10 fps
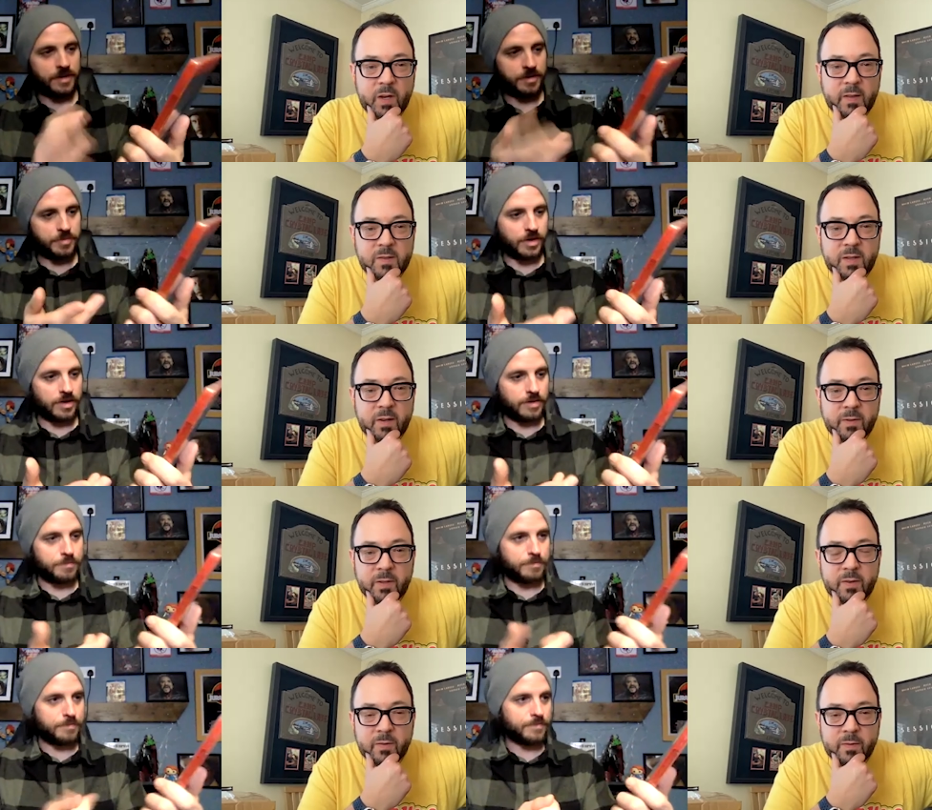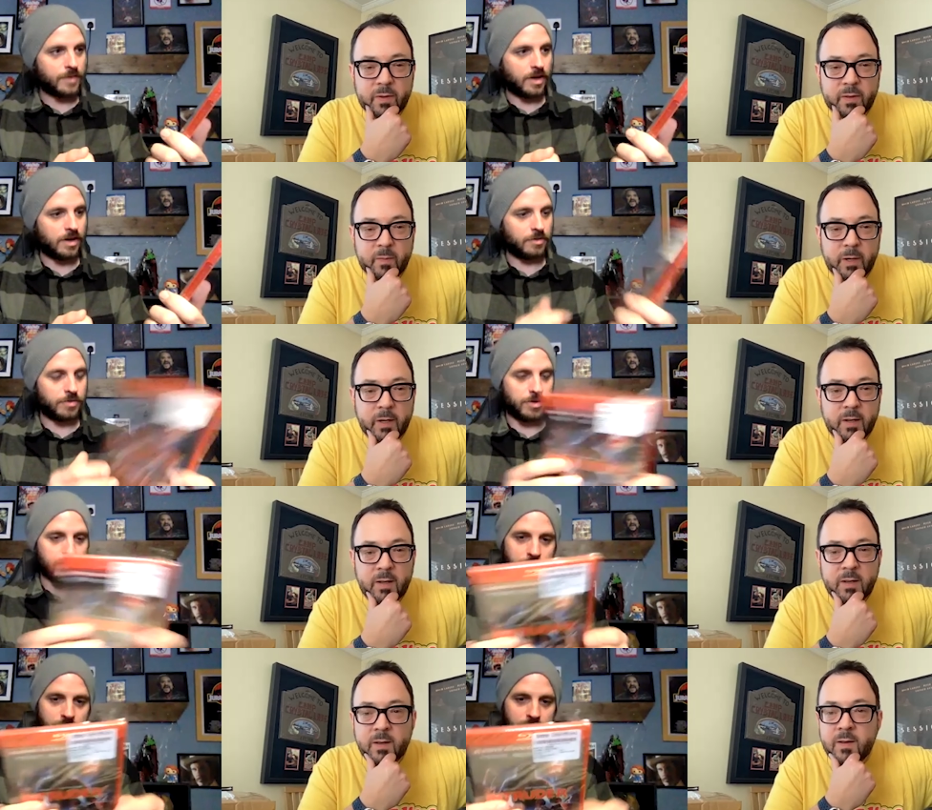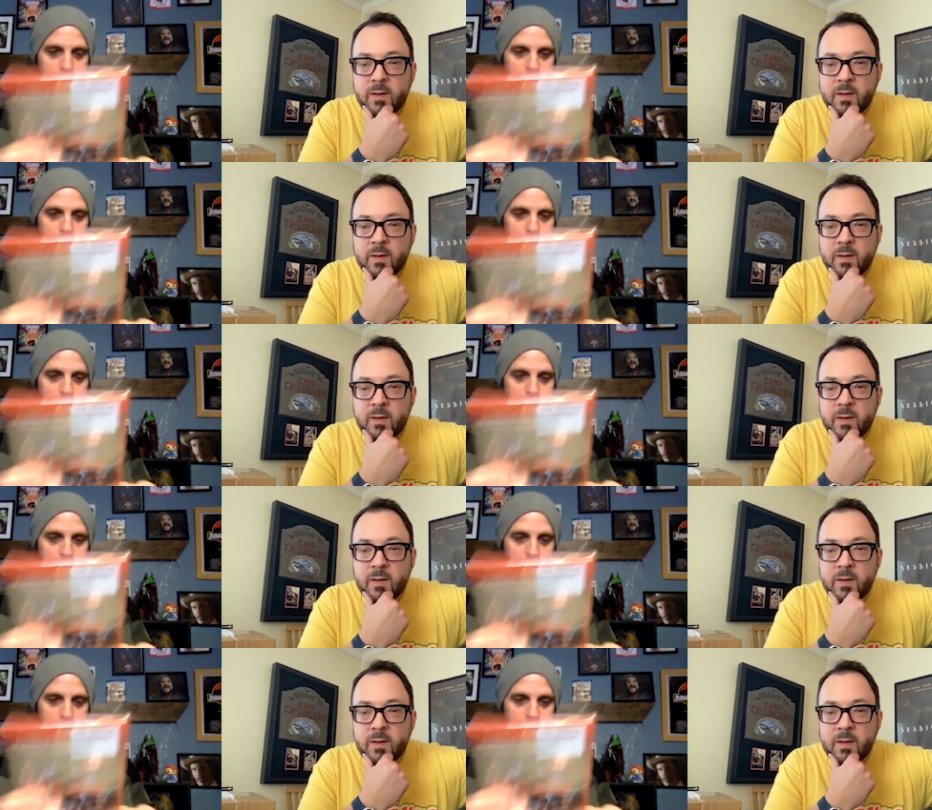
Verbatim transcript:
Speaker 1: Yeah, that's um, definitely different artwork. But